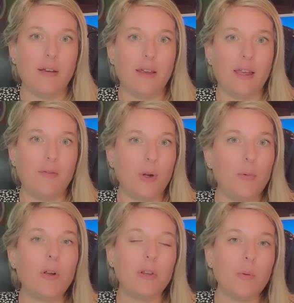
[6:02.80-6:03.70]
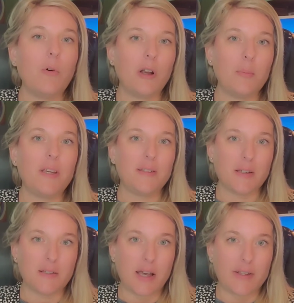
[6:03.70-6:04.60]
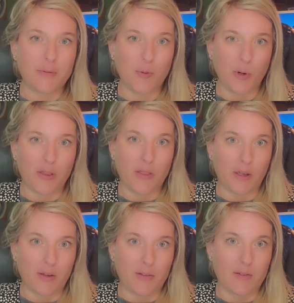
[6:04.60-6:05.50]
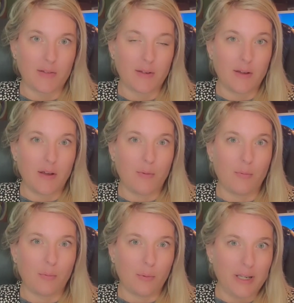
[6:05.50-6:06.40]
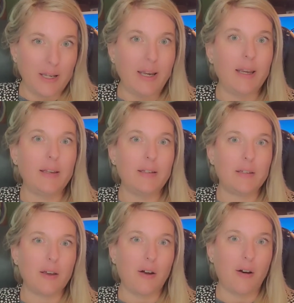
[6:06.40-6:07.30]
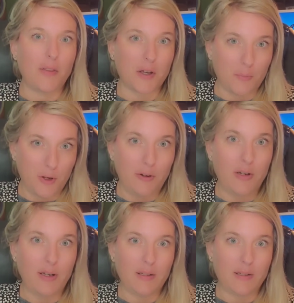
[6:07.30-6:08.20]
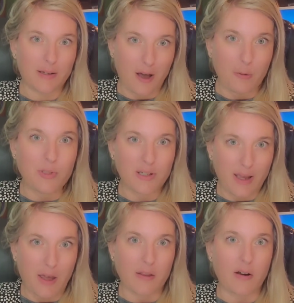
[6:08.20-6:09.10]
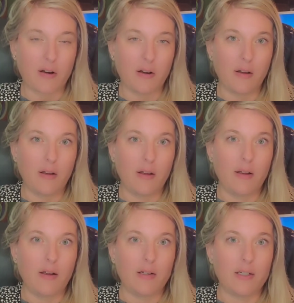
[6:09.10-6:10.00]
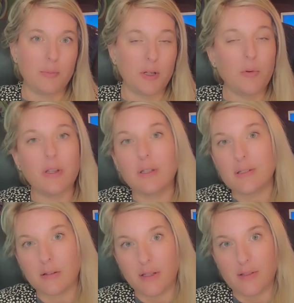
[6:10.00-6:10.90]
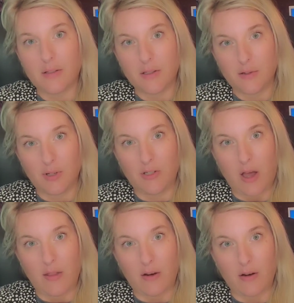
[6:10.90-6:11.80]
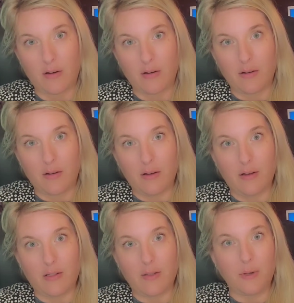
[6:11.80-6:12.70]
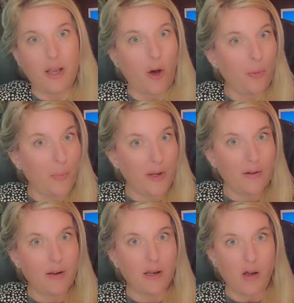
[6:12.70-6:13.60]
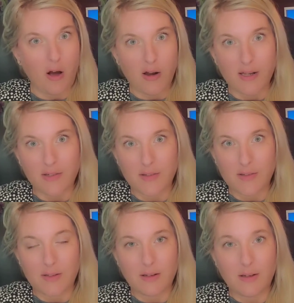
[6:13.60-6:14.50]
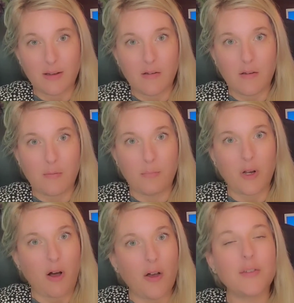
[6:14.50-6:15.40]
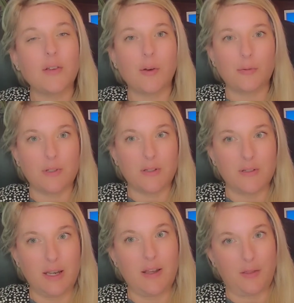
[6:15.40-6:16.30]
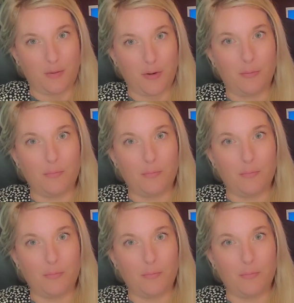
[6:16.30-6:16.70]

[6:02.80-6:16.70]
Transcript: If we really want to be successful with this, we need the community to come together, to be willing to listen to each other, to be open and honest, but also to see it through.